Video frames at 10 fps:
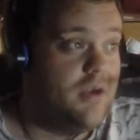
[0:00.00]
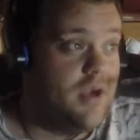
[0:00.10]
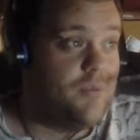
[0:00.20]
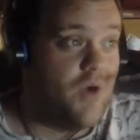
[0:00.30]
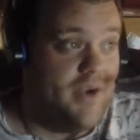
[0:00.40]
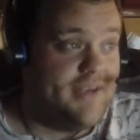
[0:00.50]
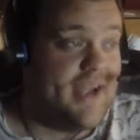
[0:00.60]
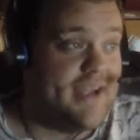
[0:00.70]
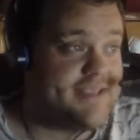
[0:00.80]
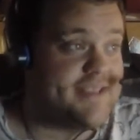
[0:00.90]

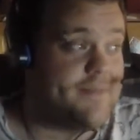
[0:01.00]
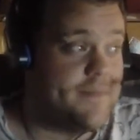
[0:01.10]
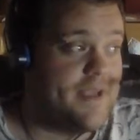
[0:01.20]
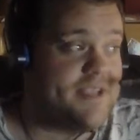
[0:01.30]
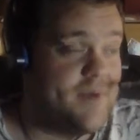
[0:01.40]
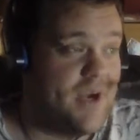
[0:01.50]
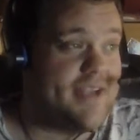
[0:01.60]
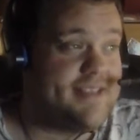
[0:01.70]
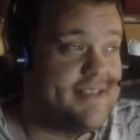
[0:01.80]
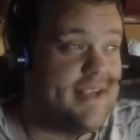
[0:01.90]
broadcast, that remain spirit
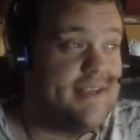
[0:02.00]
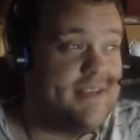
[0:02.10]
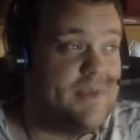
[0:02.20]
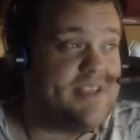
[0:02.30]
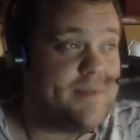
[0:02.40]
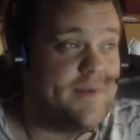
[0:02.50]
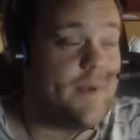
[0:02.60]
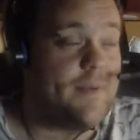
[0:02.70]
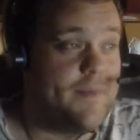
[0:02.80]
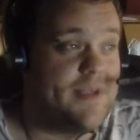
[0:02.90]
guides needed to be displayed.
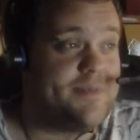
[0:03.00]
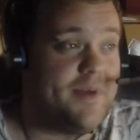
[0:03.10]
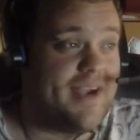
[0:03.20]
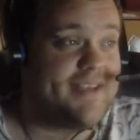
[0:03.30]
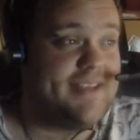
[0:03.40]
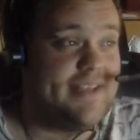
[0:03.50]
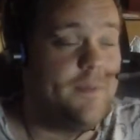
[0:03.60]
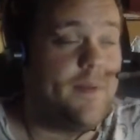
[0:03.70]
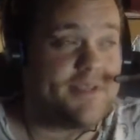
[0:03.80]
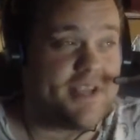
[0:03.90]
Where remain spirit guides needed, the
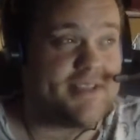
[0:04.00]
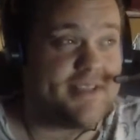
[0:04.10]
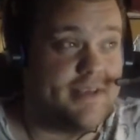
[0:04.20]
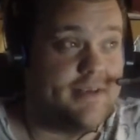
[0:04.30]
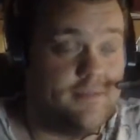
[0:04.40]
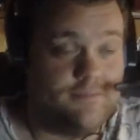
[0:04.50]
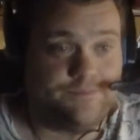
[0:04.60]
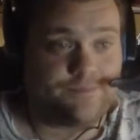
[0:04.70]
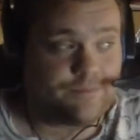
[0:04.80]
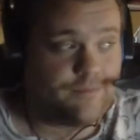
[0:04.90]
women's guys needed.
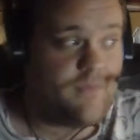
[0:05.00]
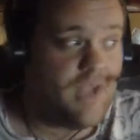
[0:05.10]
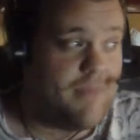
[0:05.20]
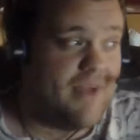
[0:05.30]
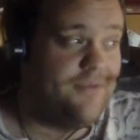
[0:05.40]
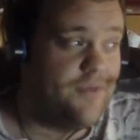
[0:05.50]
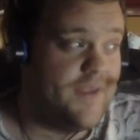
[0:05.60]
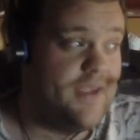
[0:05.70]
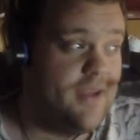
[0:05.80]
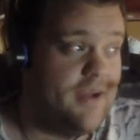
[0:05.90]
I'm writing for
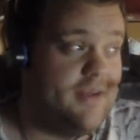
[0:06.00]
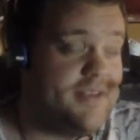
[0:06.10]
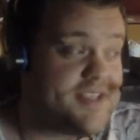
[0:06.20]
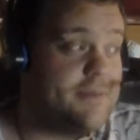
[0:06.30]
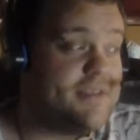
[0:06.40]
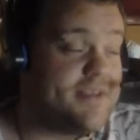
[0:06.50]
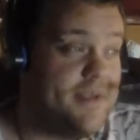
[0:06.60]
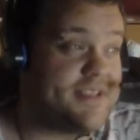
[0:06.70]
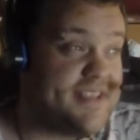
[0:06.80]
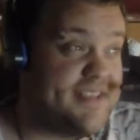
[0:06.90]
the disclaimers
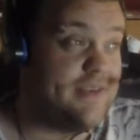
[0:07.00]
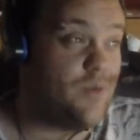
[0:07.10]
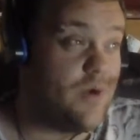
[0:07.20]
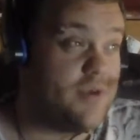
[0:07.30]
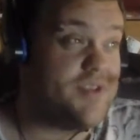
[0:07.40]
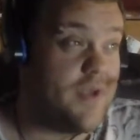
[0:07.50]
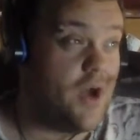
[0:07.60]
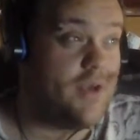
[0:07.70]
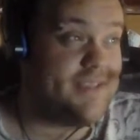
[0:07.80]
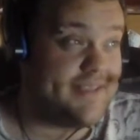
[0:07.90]
that guys need in regards to the
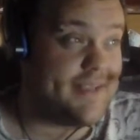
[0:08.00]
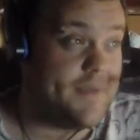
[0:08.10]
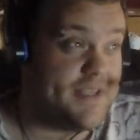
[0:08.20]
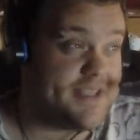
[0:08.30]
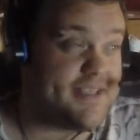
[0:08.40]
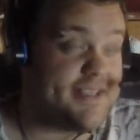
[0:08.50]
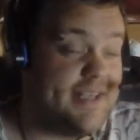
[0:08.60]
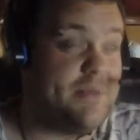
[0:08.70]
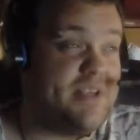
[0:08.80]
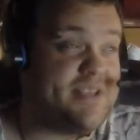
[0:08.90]
content that guys needed
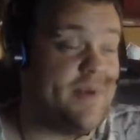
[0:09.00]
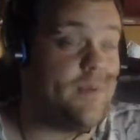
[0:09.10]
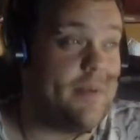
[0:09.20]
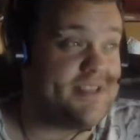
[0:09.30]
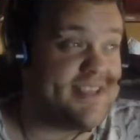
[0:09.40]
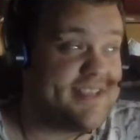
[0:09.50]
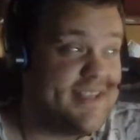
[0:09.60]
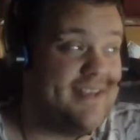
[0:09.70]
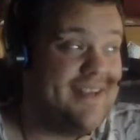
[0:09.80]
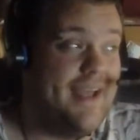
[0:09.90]
to be displayed. Where guys
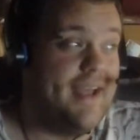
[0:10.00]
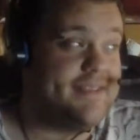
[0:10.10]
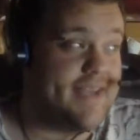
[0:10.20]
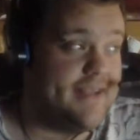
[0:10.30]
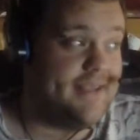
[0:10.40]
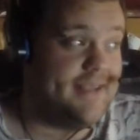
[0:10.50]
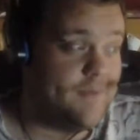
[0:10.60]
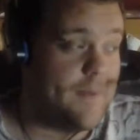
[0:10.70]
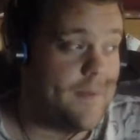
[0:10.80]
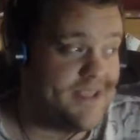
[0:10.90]
needed daily, the
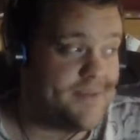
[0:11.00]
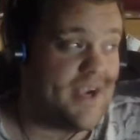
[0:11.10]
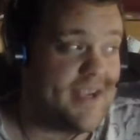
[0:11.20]
way spirit guides